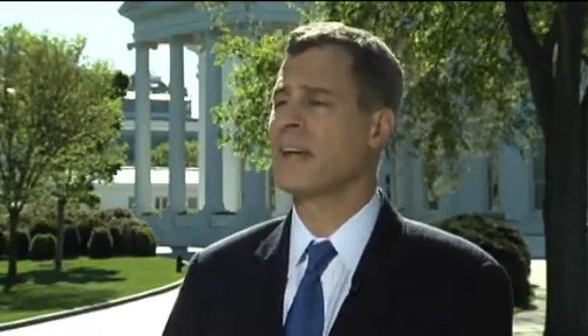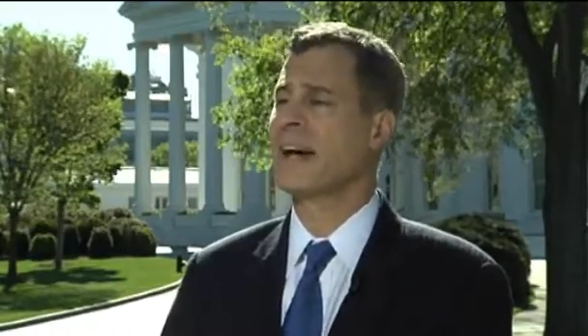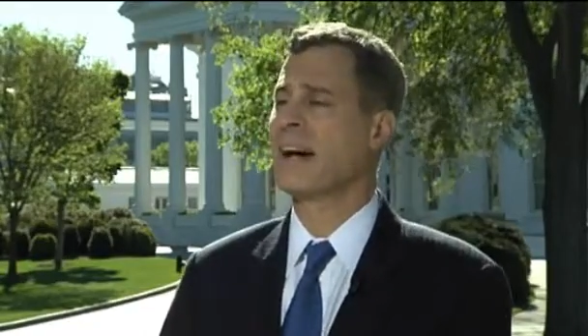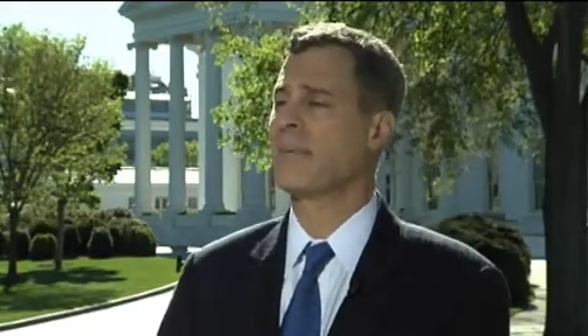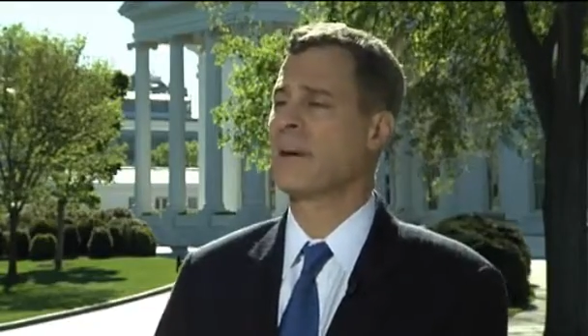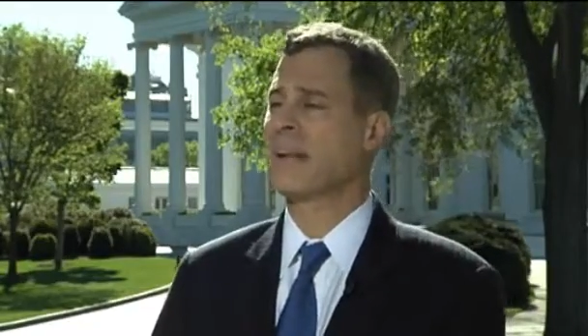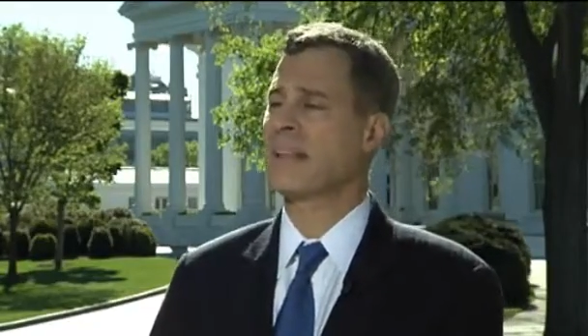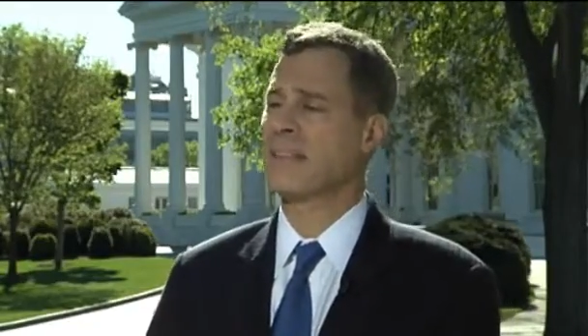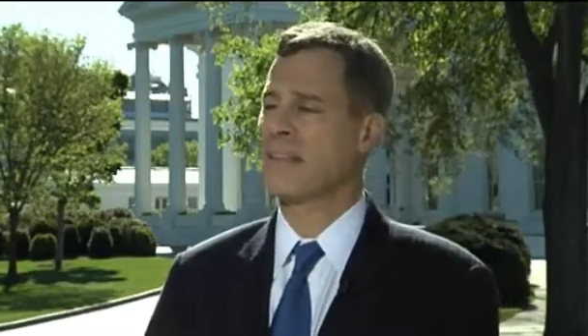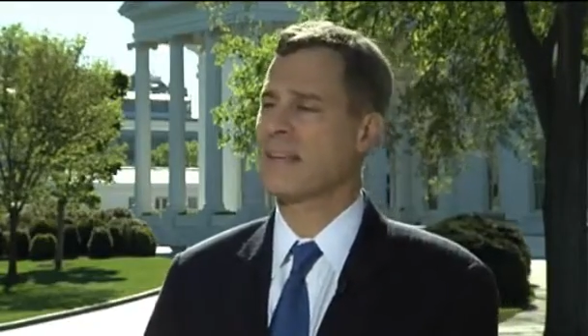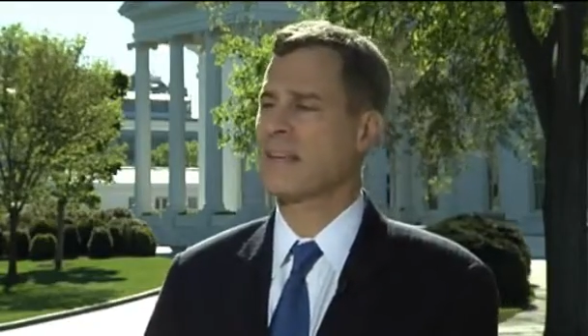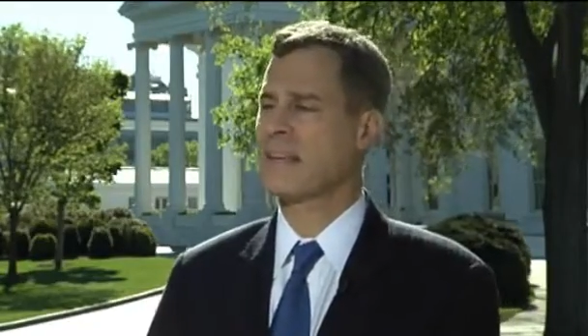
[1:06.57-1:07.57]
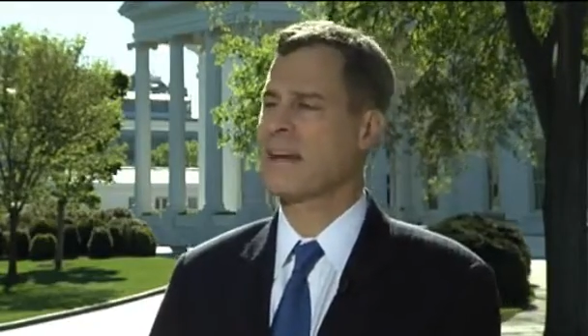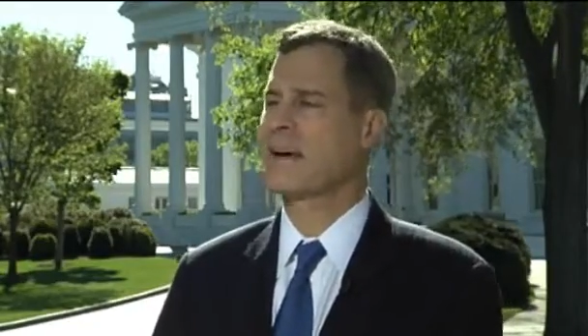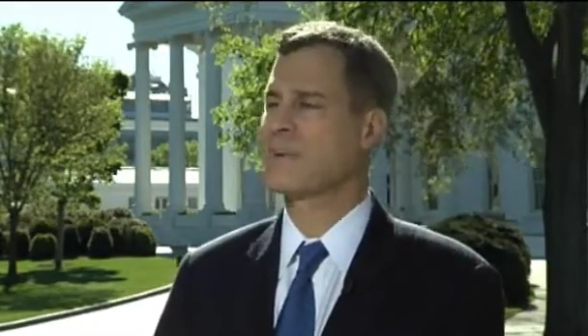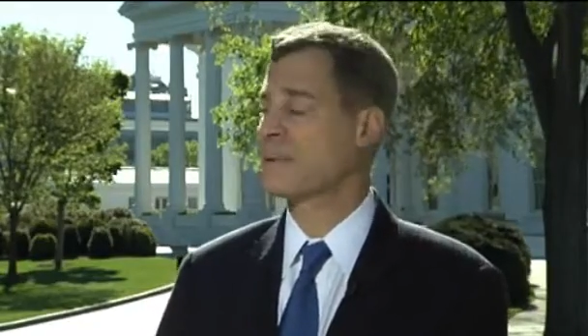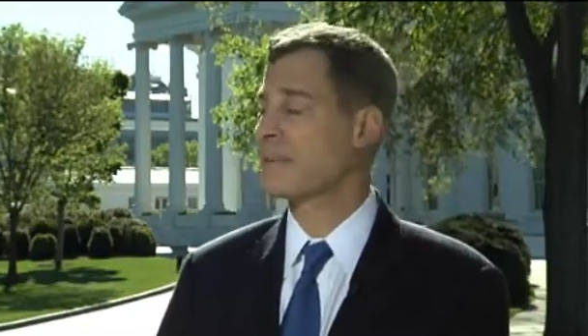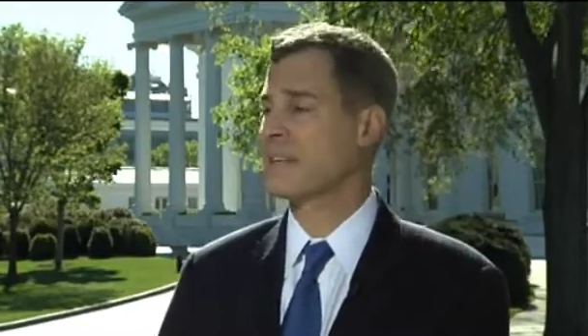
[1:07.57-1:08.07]
but I think
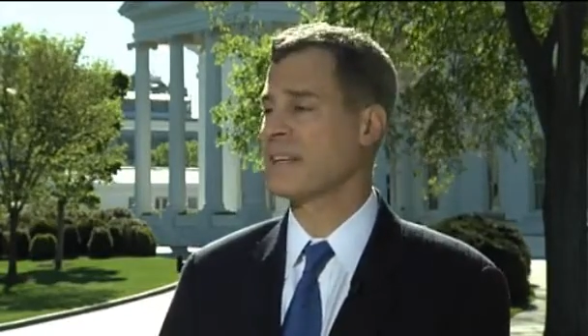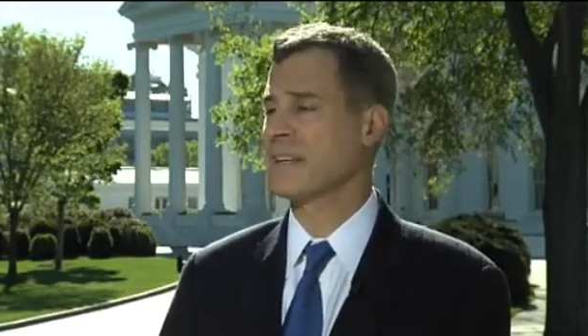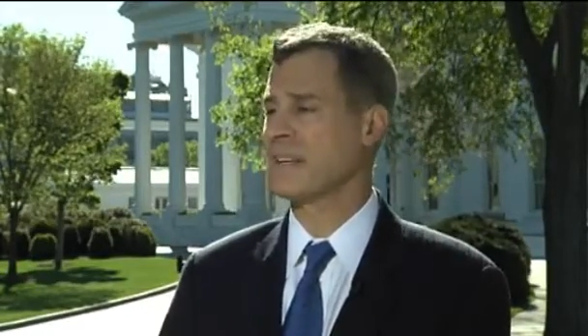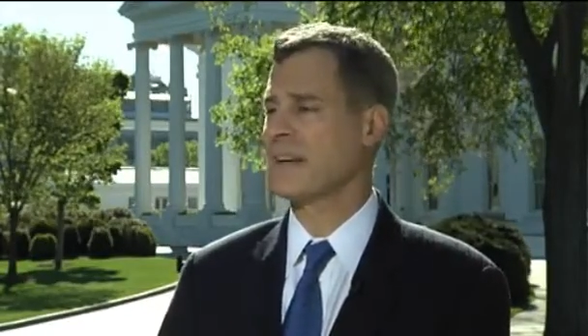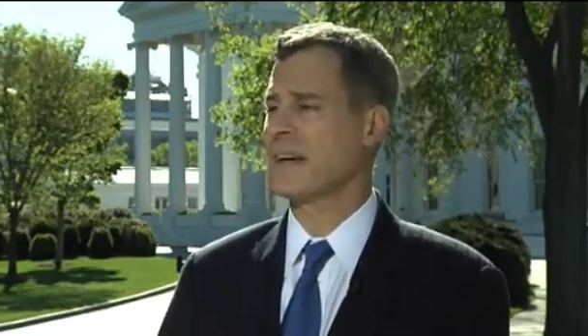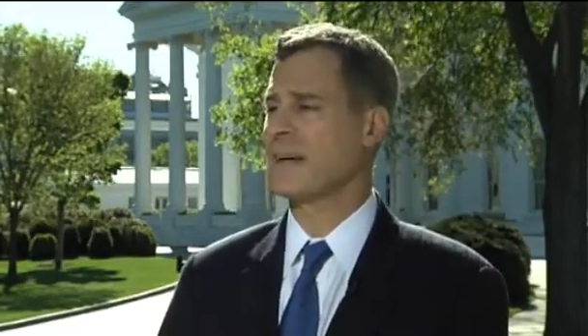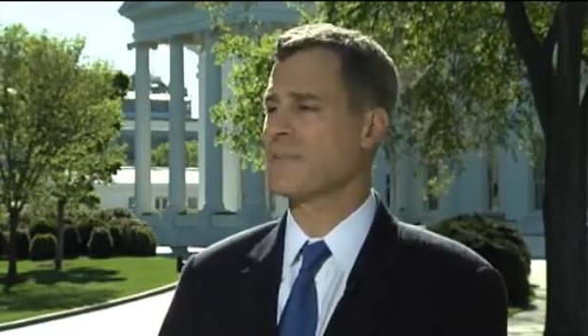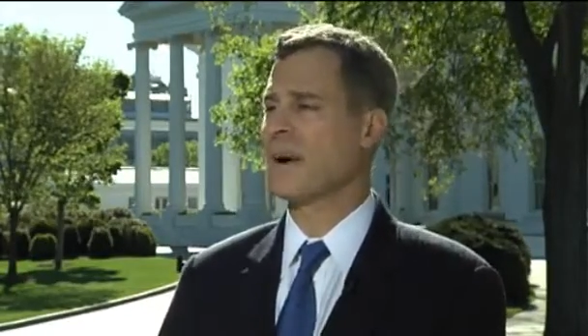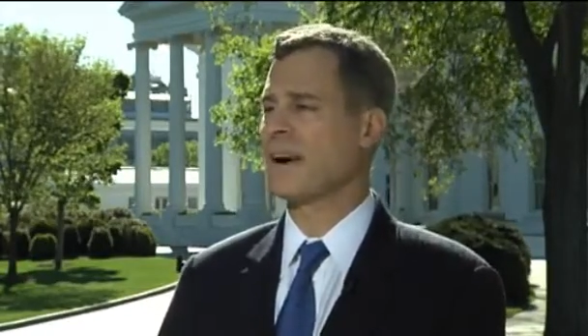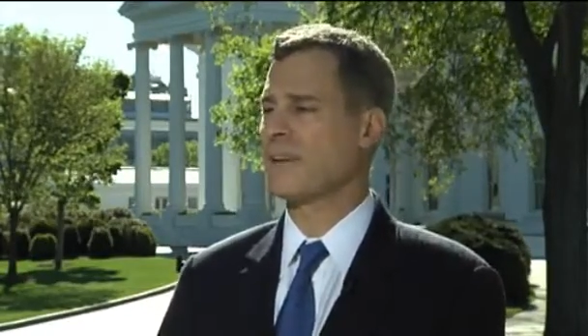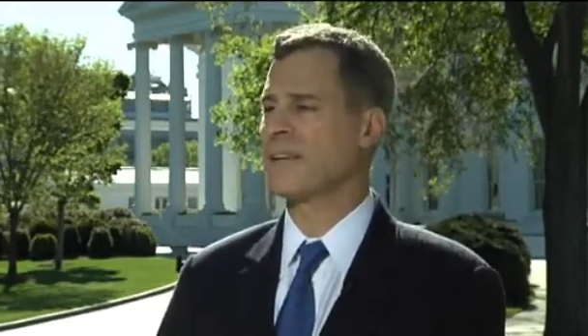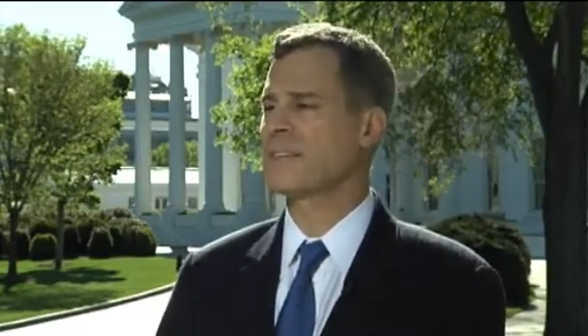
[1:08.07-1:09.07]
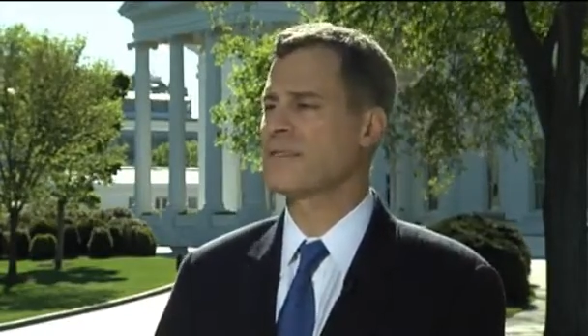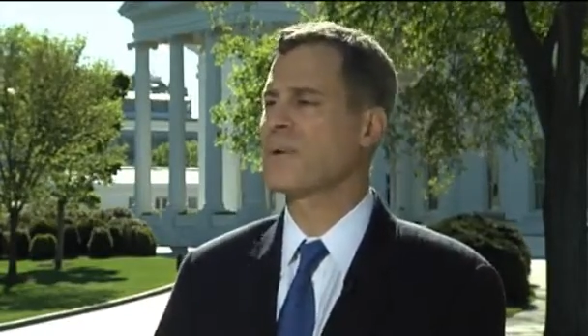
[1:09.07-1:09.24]
we're seeing progress,